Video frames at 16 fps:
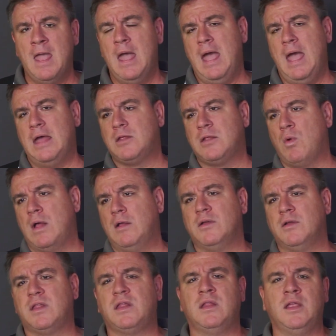as well
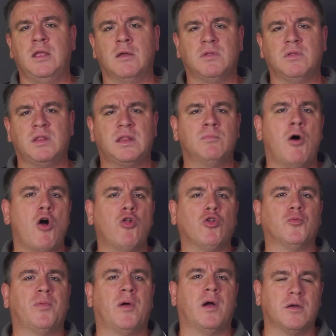as
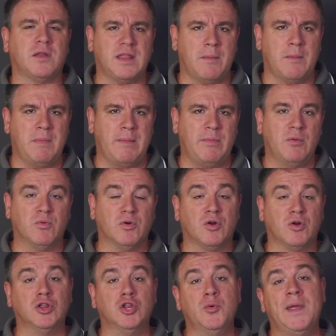smaller parts that maybe we're
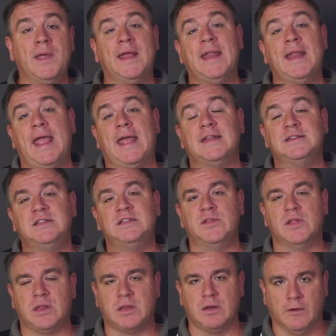gluing an end to
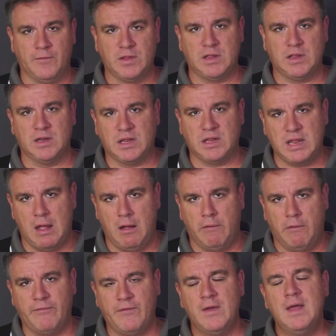the surface
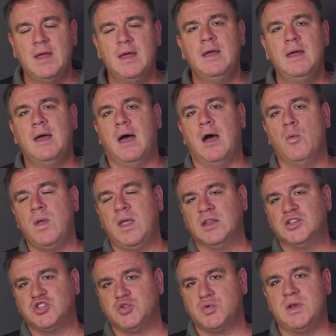itself. We
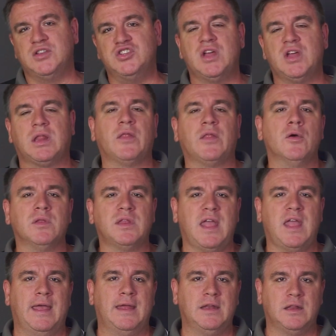can treat just those
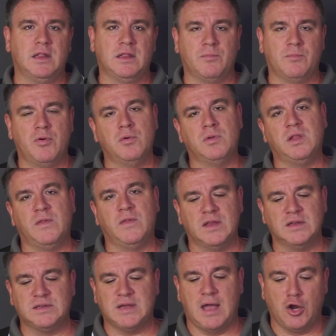ends as opposed to the
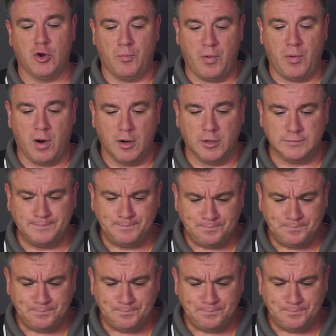entire part.